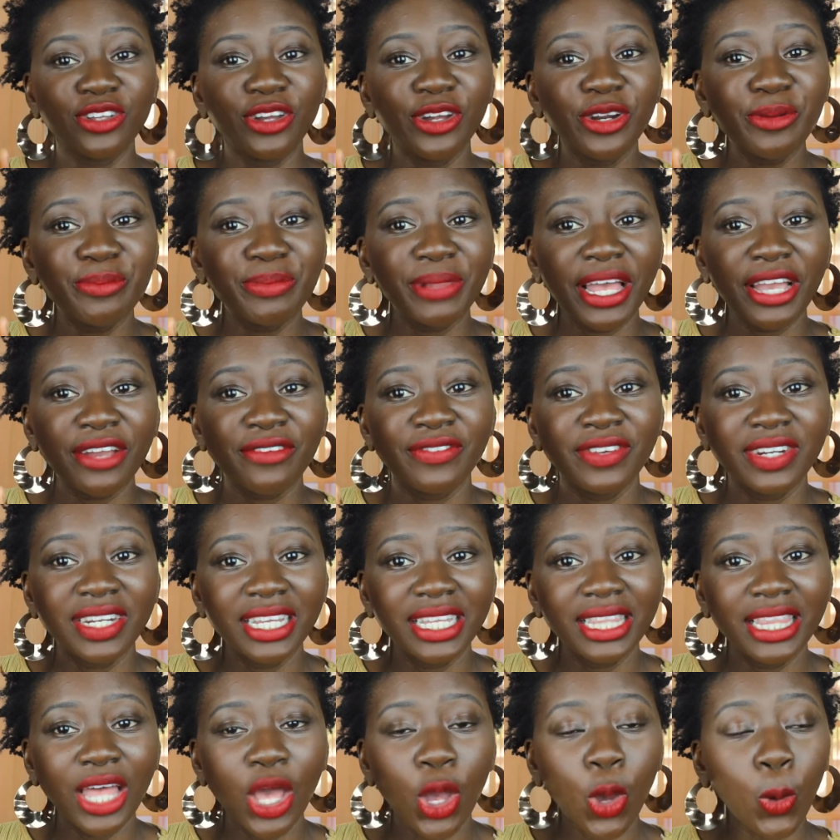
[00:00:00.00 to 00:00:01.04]
Daughter Black
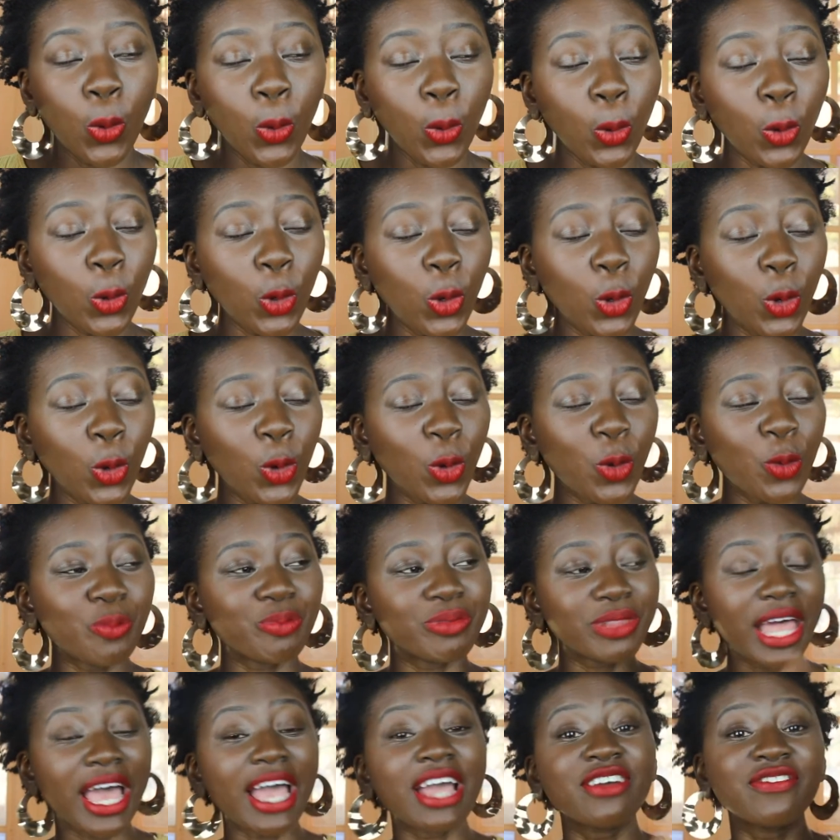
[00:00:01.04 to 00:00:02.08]
Vanilla. Ooh,
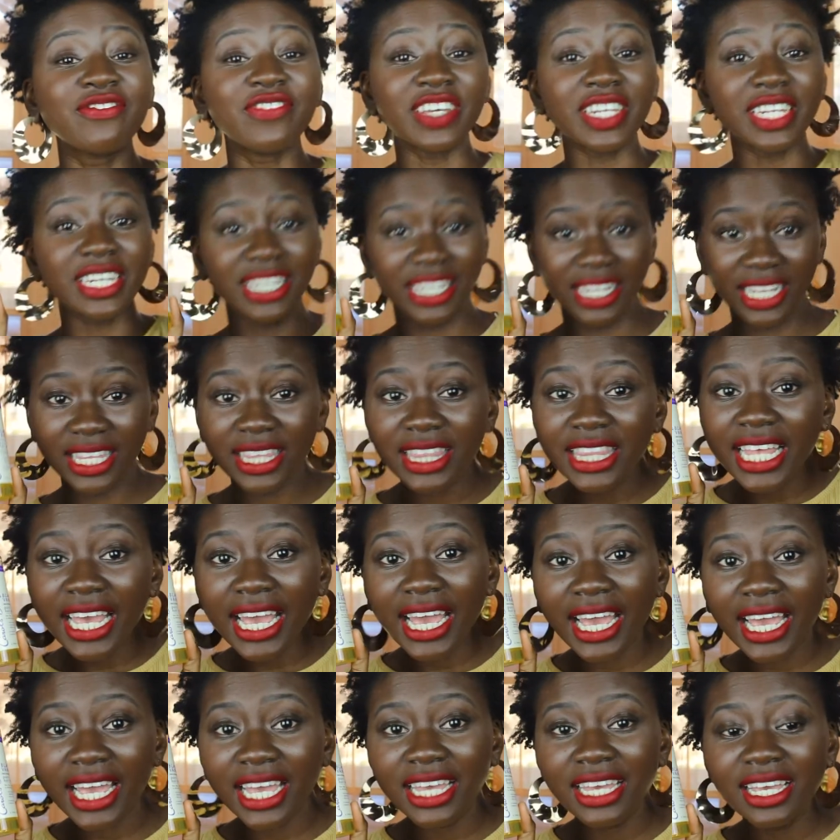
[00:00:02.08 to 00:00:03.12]
Black
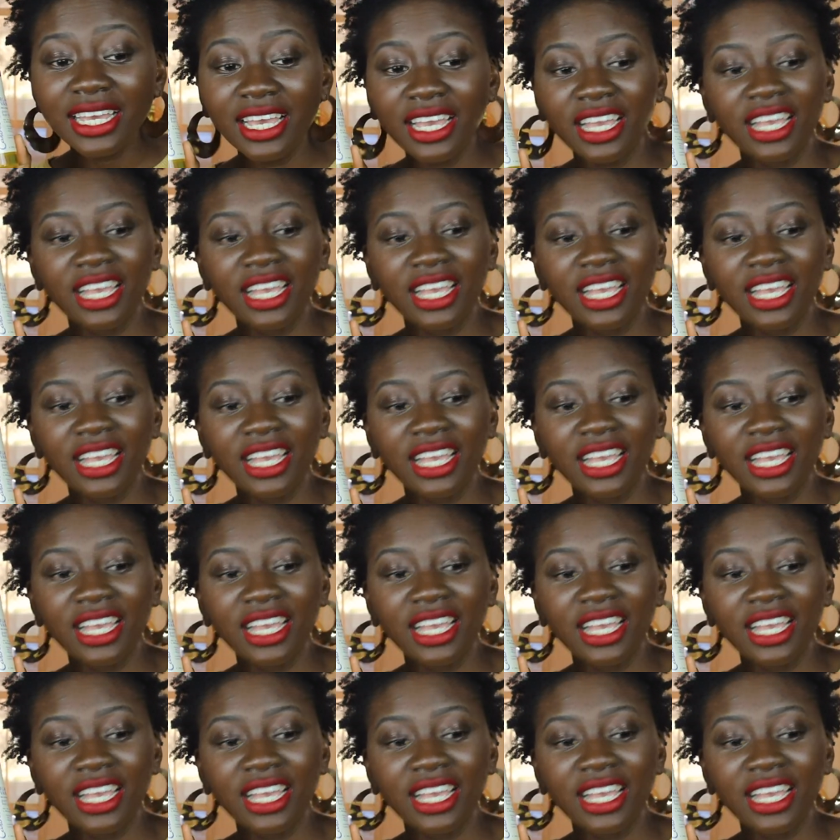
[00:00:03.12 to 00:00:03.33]
Vanilla?